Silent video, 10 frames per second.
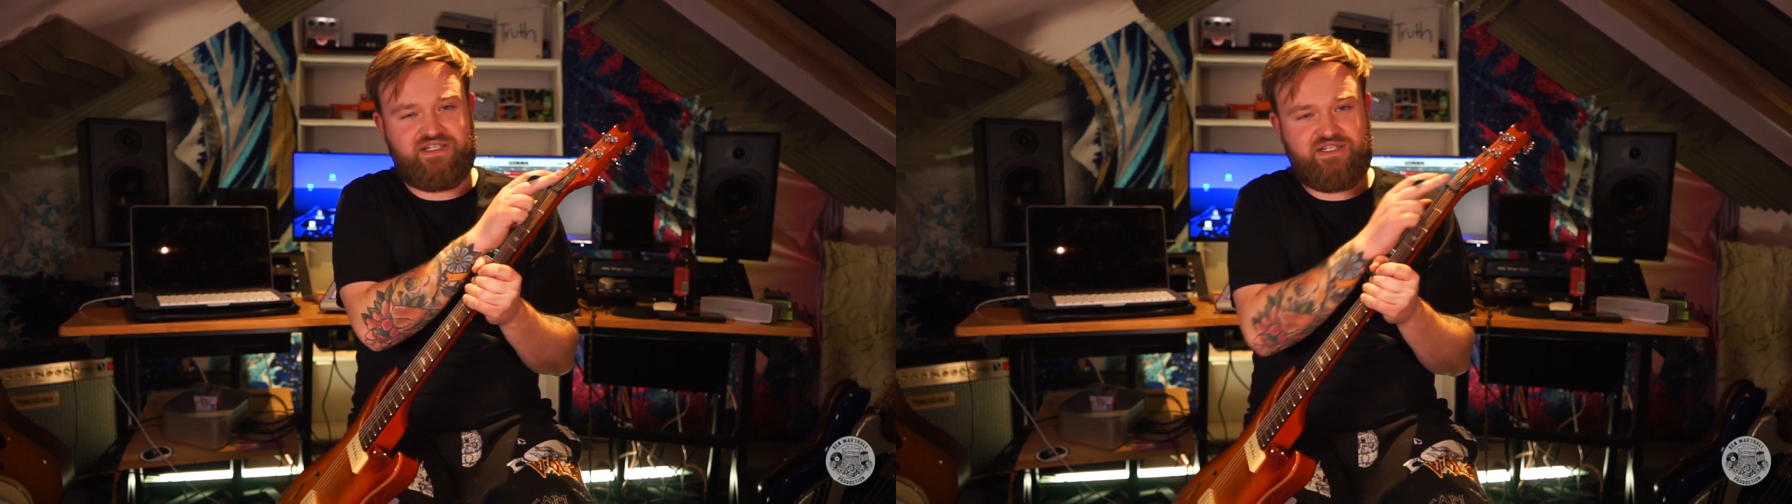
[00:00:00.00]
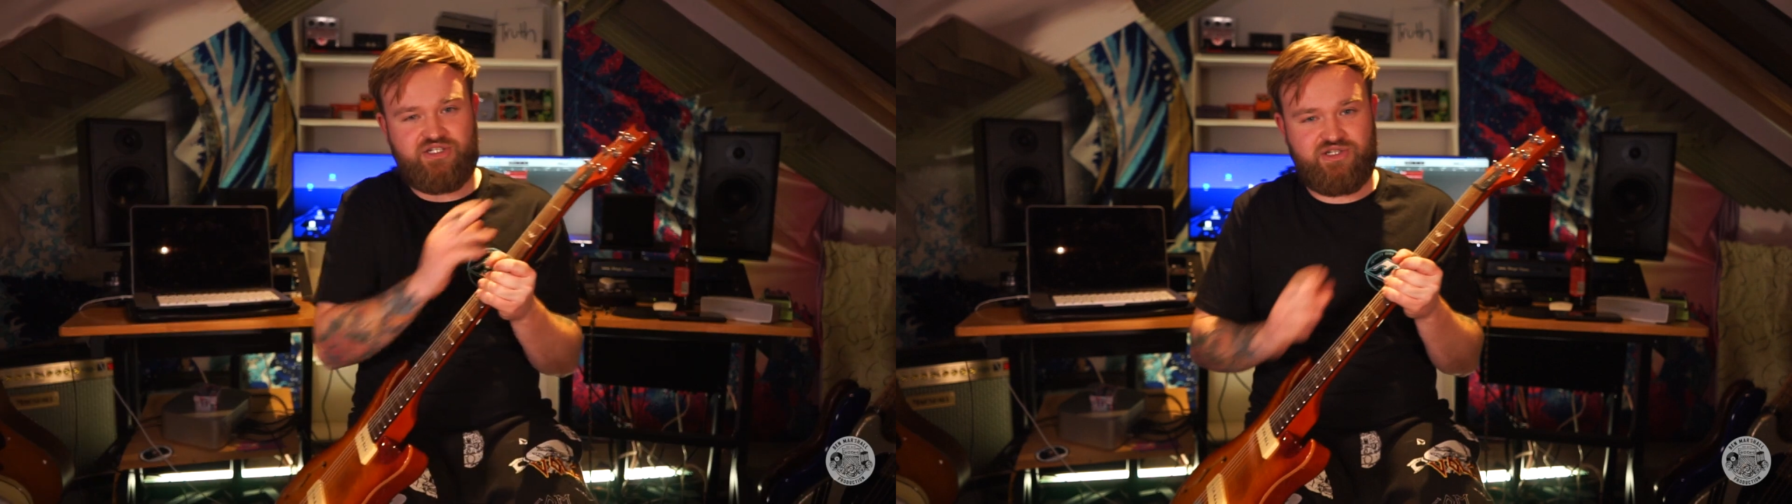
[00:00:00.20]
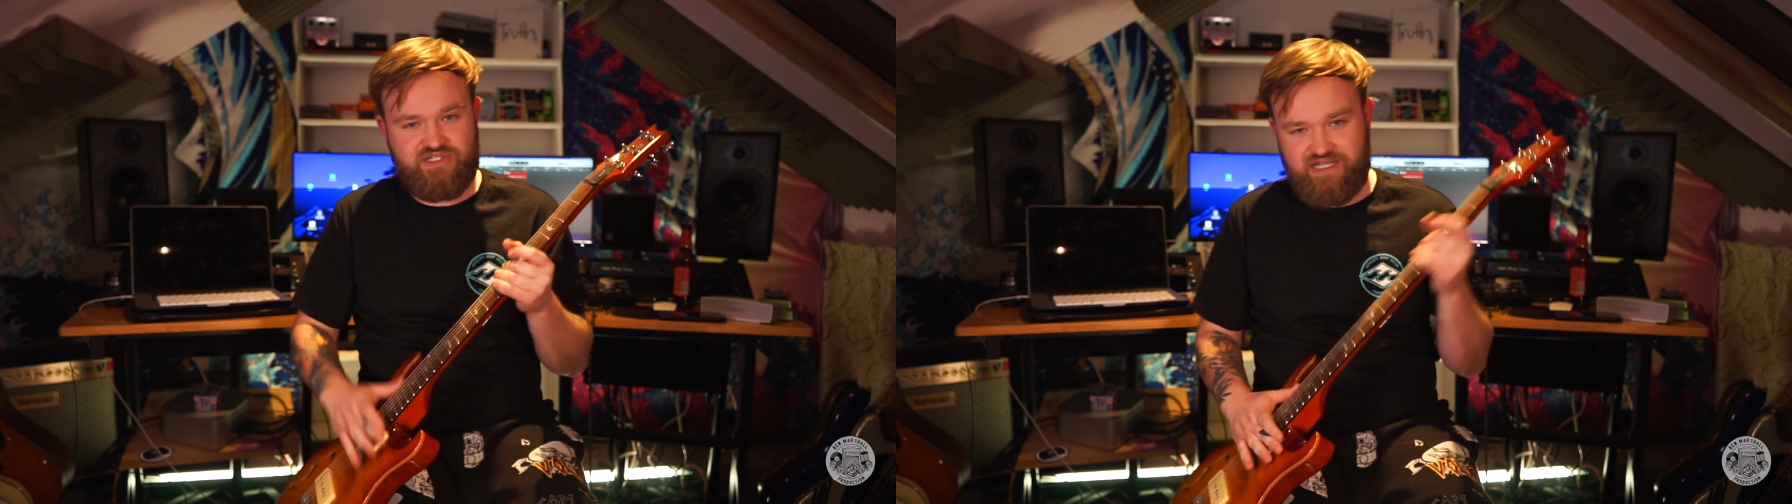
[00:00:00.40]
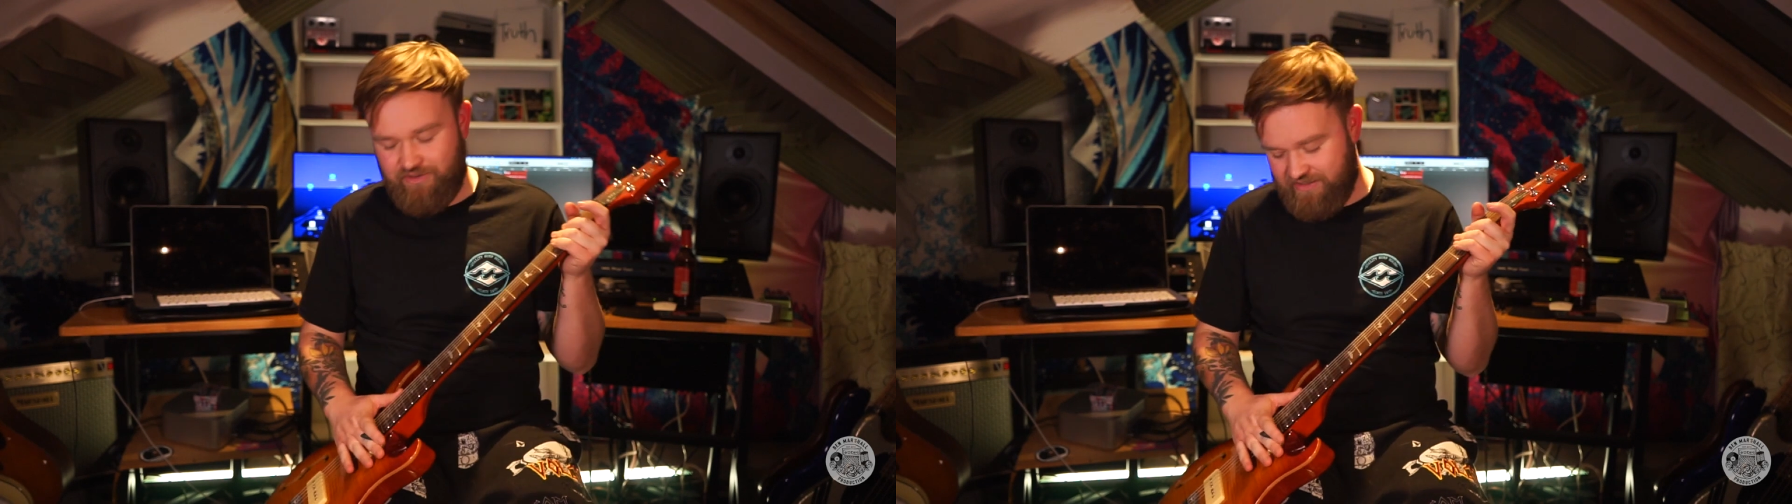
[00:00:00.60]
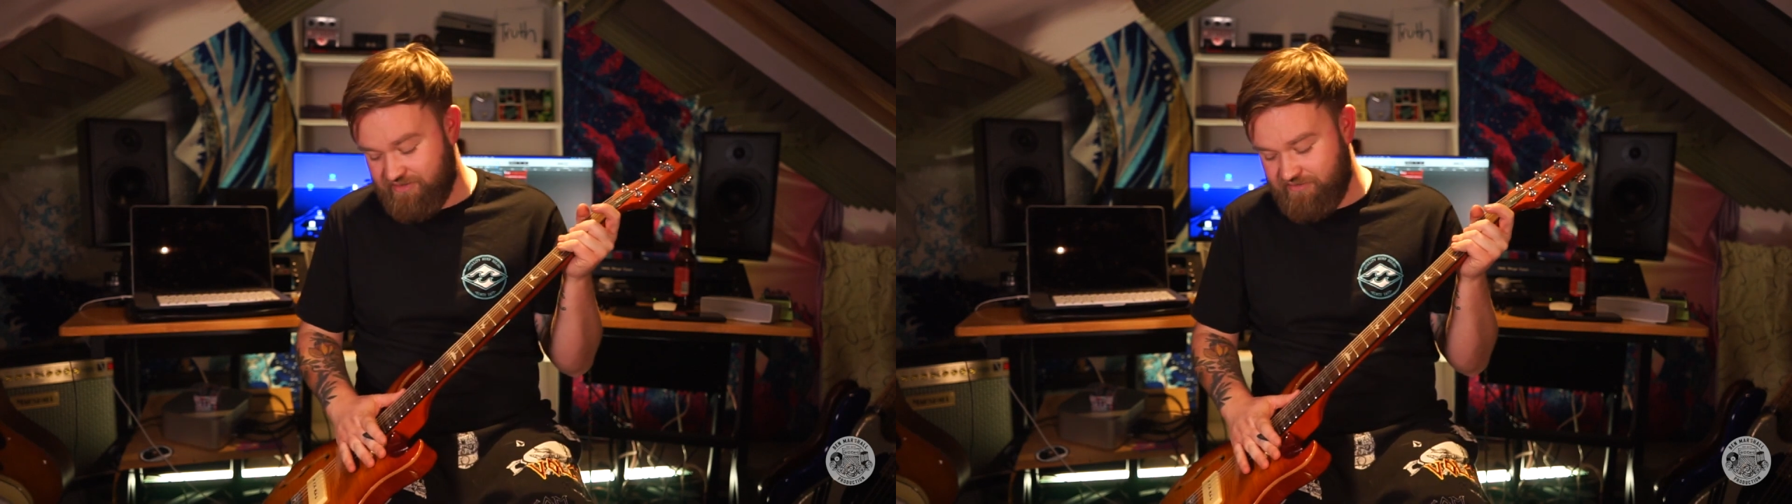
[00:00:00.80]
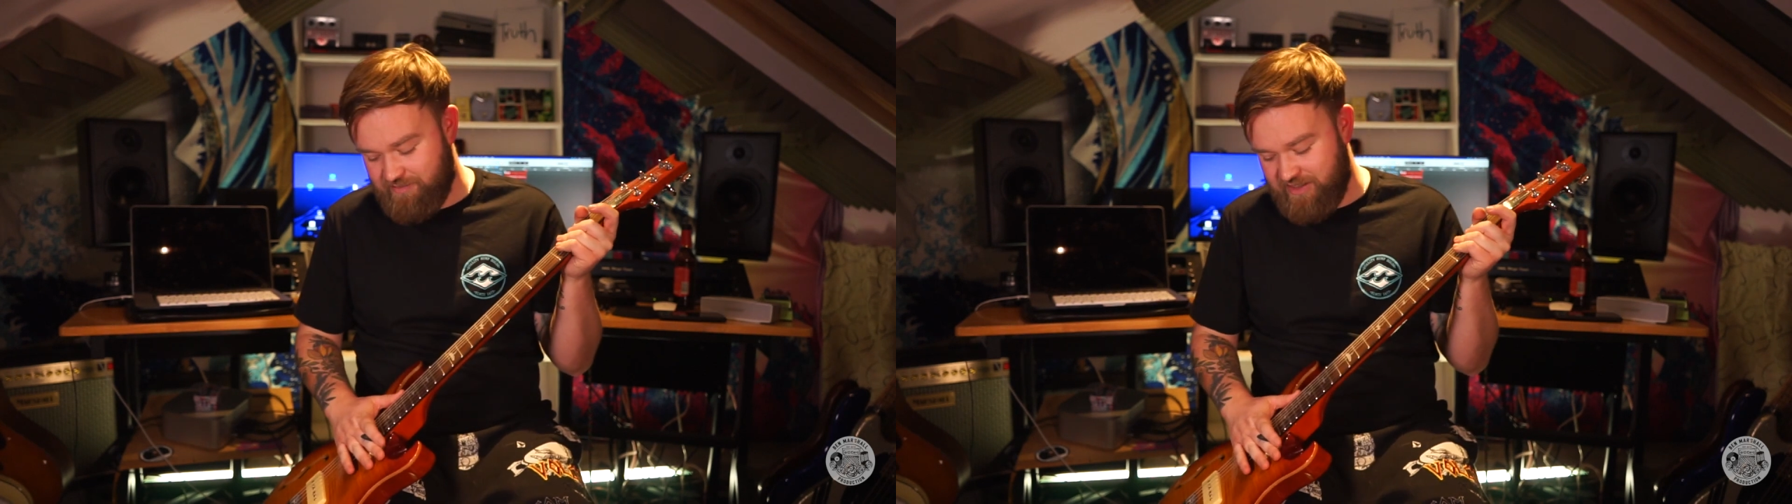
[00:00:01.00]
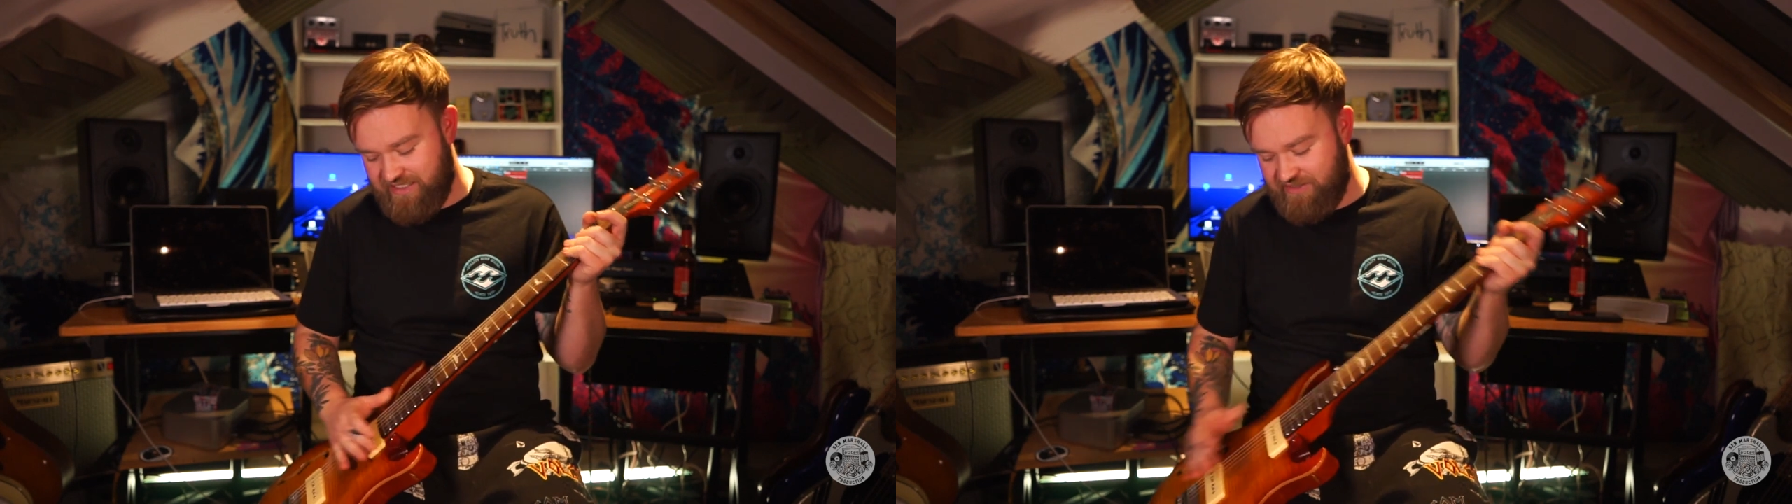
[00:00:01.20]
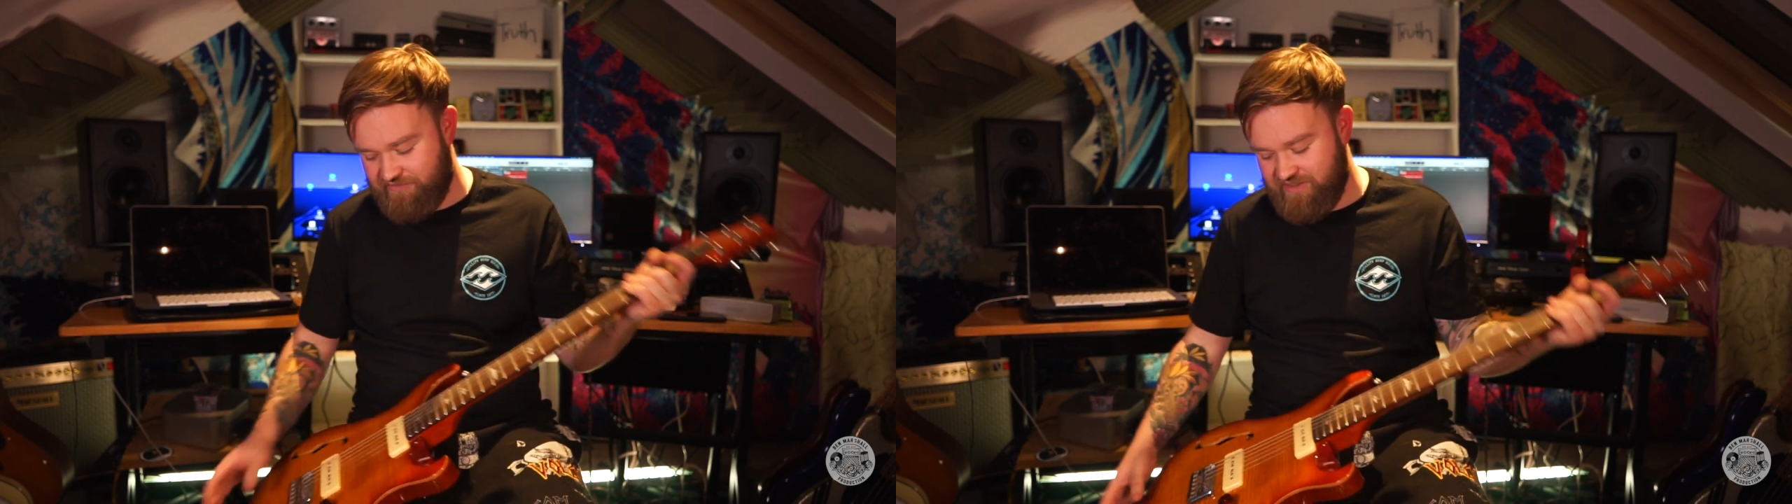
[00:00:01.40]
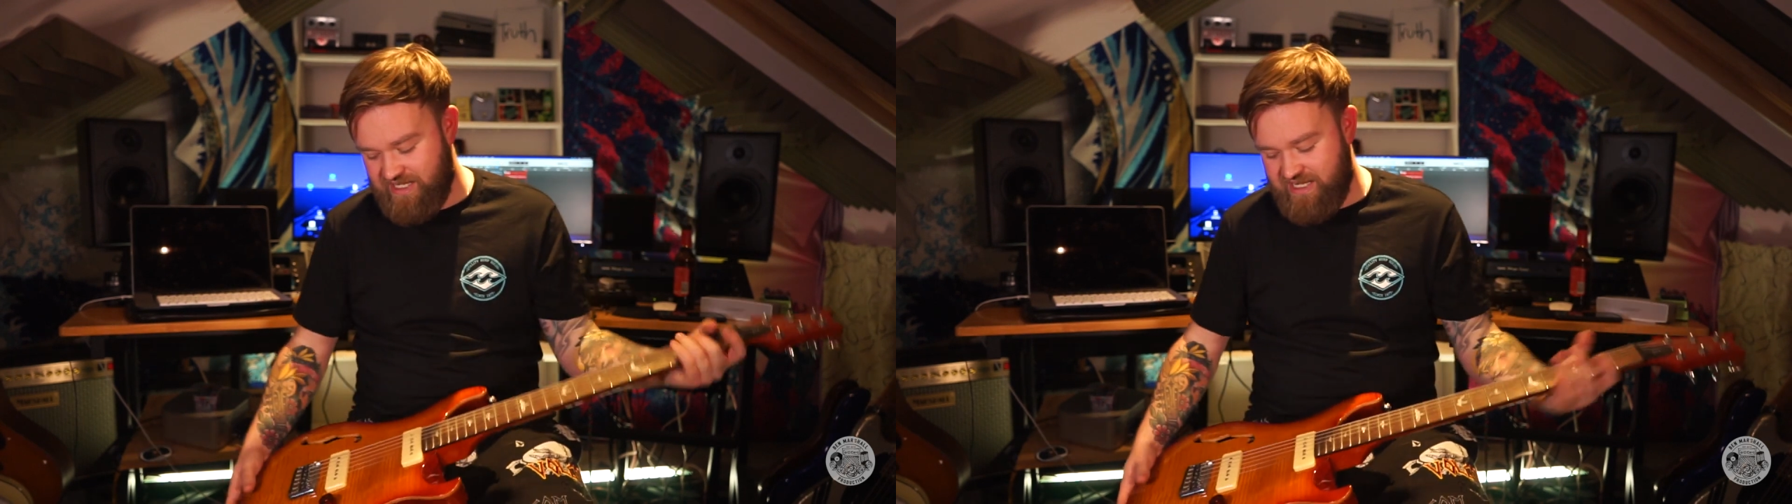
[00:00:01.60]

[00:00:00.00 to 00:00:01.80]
inch scale length, I believe,